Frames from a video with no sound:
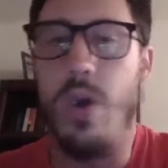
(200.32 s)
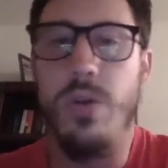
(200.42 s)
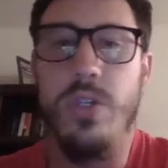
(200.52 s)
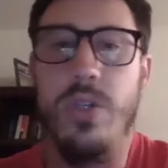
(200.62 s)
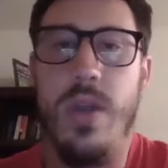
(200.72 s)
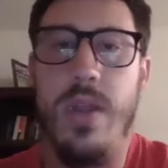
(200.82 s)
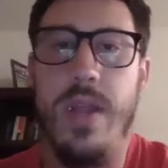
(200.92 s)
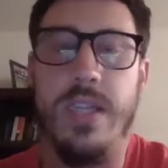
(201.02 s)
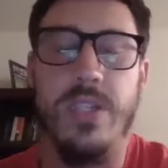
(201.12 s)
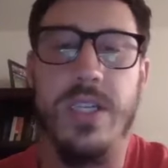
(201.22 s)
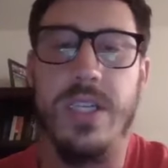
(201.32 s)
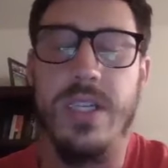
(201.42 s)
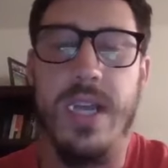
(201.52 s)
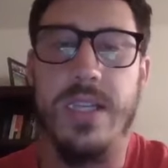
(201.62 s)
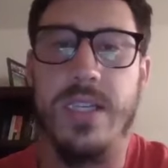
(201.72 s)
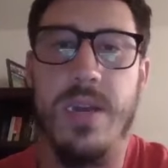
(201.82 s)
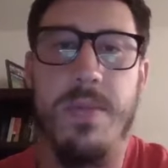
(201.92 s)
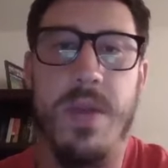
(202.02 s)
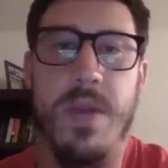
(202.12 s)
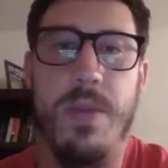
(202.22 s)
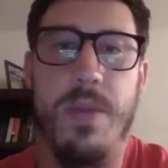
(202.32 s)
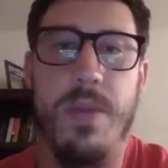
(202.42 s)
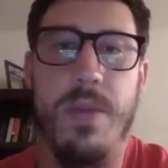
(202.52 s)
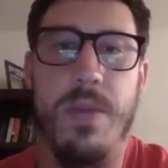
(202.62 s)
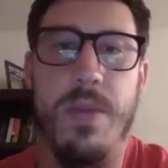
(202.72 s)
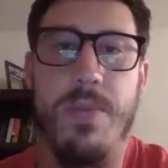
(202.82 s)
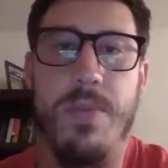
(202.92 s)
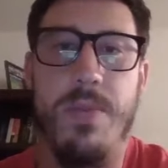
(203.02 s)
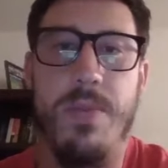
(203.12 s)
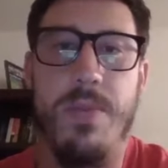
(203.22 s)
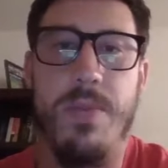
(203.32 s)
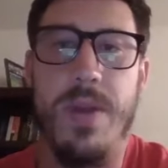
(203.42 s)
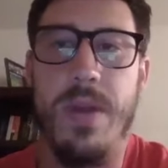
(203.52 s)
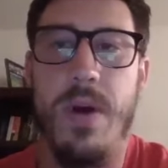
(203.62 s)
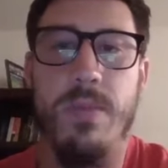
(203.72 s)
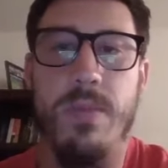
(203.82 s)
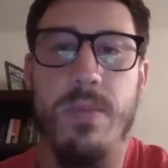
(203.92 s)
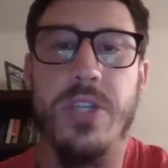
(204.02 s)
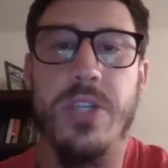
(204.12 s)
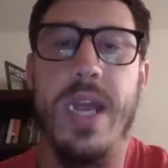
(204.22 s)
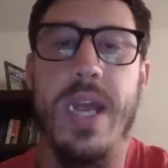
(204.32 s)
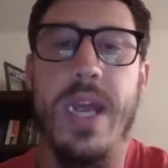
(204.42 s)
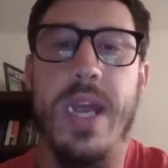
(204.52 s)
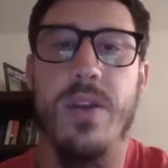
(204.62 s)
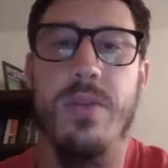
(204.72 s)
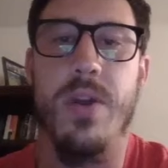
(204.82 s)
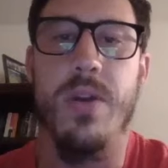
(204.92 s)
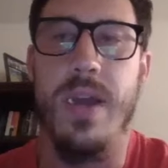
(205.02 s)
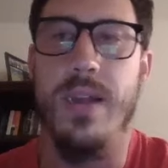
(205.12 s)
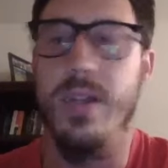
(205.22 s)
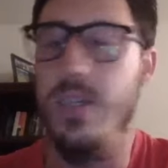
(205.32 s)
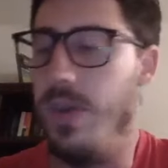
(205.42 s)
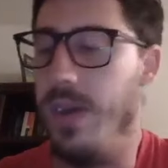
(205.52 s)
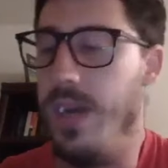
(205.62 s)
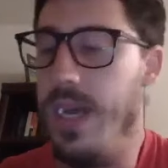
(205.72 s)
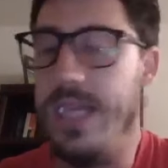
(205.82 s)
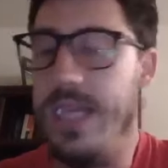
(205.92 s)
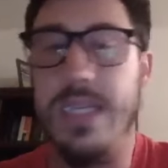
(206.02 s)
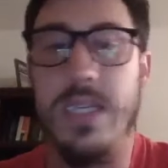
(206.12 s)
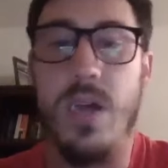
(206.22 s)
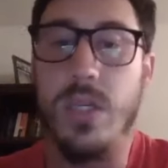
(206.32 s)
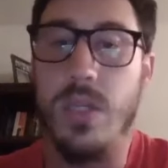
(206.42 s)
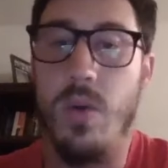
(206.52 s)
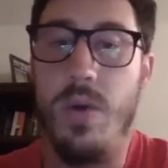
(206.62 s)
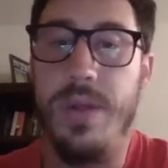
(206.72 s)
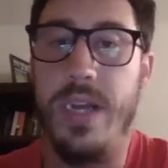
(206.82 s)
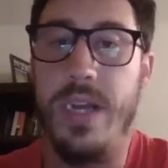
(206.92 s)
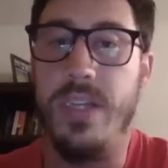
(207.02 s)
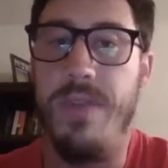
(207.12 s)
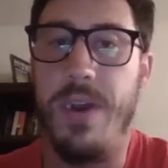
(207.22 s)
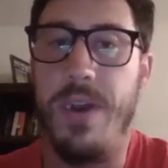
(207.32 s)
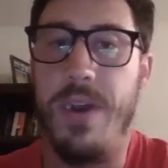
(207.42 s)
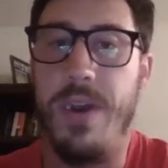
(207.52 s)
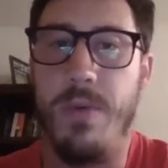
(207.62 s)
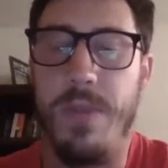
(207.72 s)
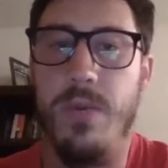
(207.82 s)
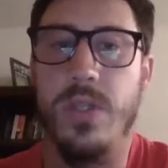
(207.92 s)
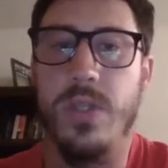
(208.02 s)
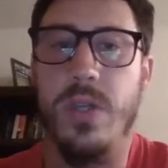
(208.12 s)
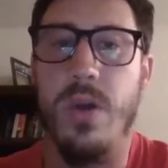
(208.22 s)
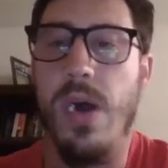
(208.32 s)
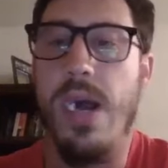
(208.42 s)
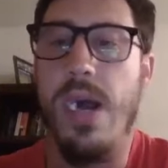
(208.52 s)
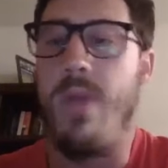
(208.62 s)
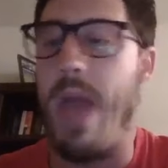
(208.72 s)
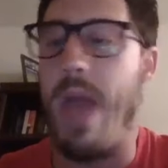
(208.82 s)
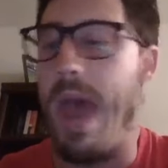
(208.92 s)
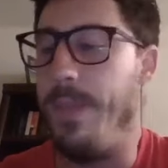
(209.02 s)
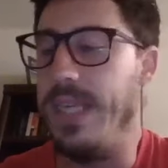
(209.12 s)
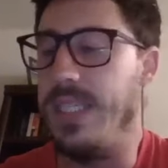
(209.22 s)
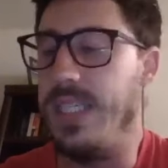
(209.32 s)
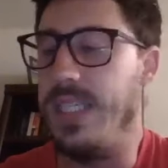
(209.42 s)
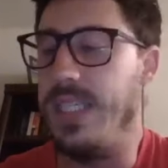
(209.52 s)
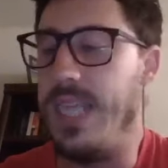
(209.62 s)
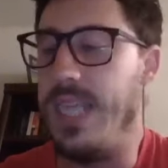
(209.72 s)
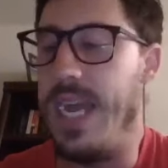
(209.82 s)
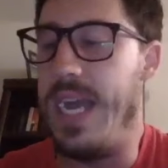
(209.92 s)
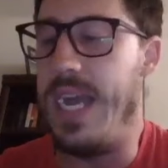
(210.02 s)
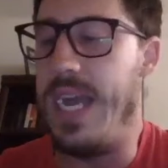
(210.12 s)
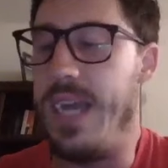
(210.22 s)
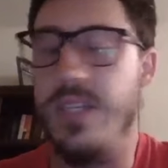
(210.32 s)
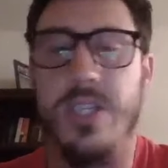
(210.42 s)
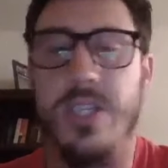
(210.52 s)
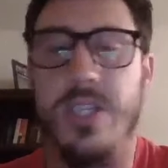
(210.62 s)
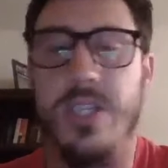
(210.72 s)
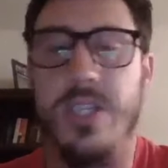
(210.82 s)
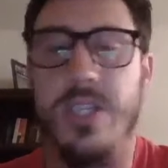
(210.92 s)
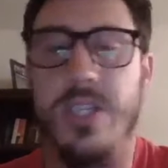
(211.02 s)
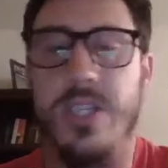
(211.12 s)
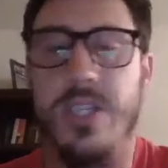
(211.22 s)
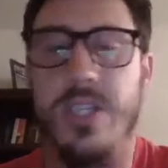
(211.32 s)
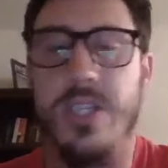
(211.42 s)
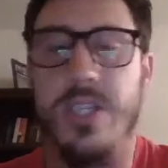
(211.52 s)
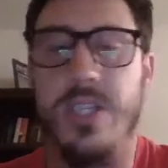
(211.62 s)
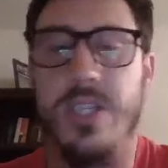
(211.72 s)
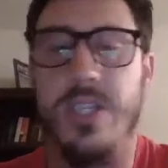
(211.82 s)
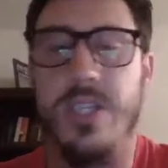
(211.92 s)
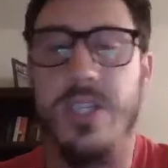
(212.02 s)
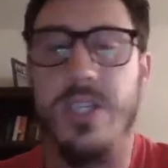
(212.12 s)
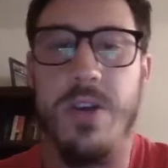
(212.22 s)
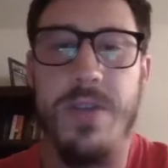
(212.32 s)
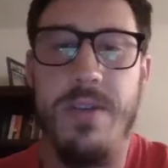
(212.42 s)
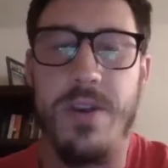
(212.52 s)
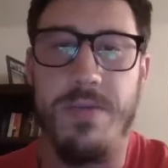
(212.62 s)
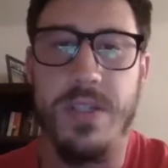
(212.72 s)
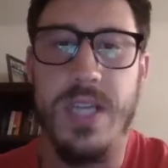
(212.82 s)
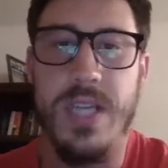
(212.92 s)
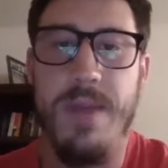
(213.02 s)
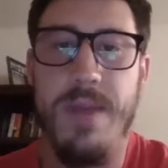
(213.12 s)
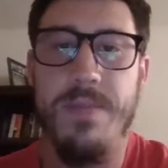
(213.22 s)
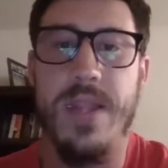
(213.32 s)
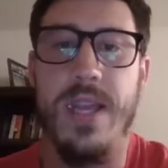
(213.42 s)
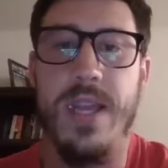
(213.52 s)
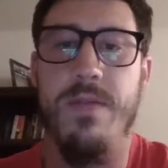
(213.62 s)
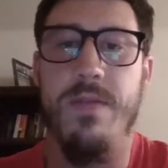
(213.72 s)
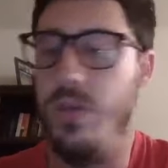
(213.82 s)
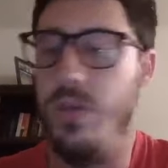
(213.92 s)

So it's going to be a pretty big pump. So just make sure you guys are breaking a little bit early on this one. This is also one that is very repeatable. So I might stay conservative on your first attempt, and then kind of